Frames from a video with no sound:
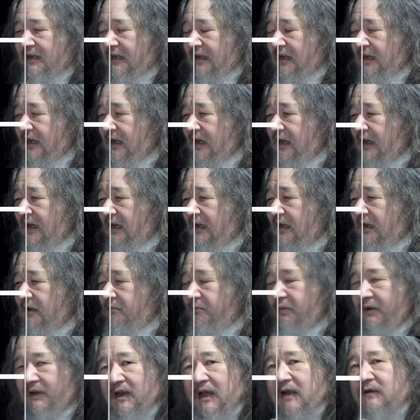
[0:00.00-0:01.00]
Uh, um,
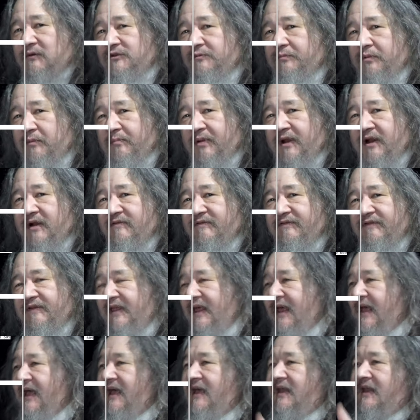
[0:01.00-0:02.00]
but I was prepared for
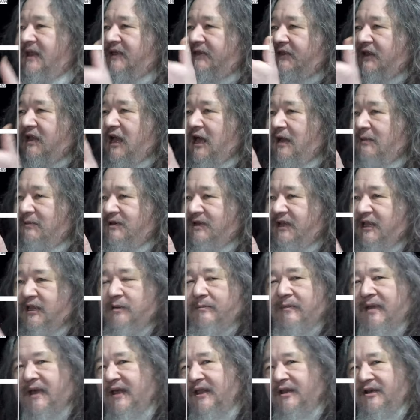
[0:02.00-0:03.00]
that, and the Common Data
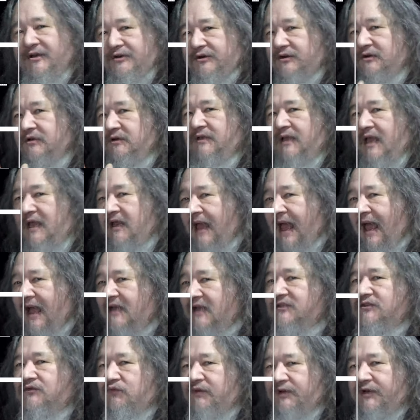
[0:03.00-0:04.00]
Manager
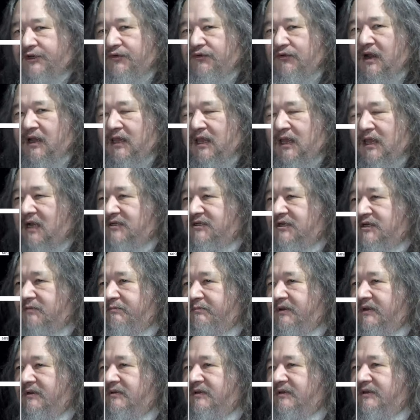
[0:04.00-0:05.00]
has retry logic
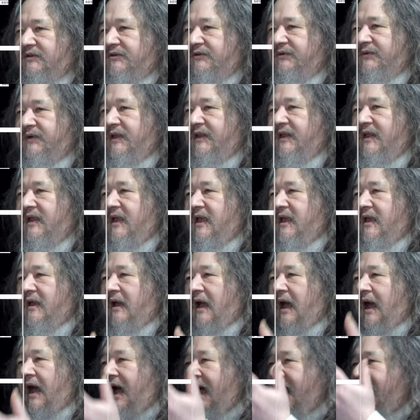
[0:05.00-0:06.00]
built into it.
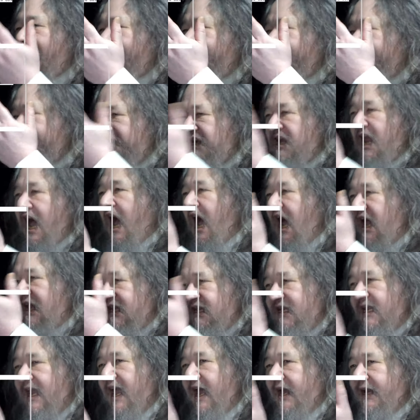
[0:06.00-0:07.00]
Uh, I have not
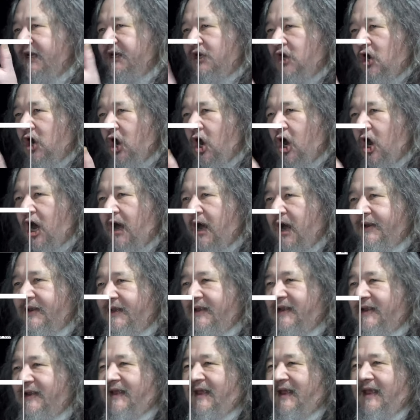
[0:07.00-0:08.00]
yet caught
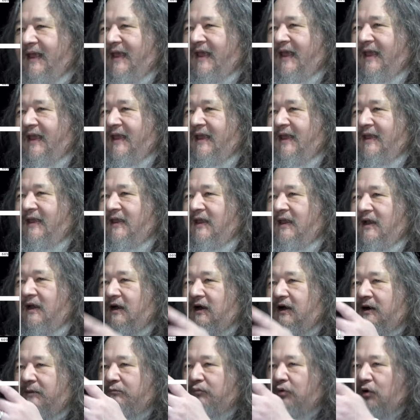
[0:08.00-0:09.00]
a
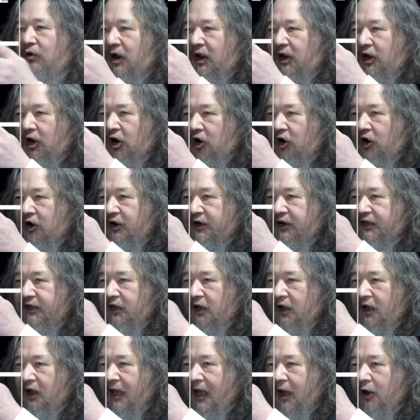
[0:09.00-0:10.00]
uh, priority
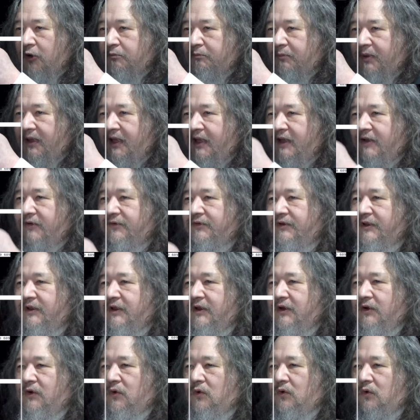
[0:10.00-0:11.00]
outbound
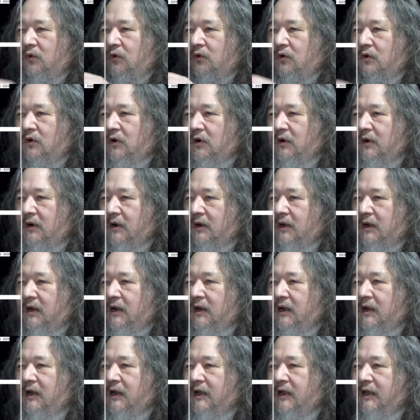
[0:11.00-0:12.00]
or
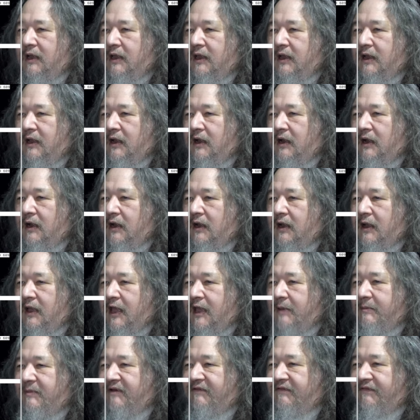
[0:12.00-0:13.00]
uh, uh,
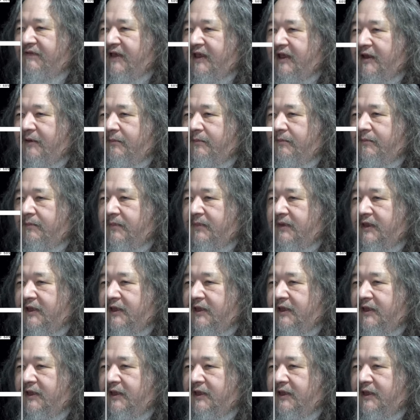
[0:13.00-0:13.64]
MFM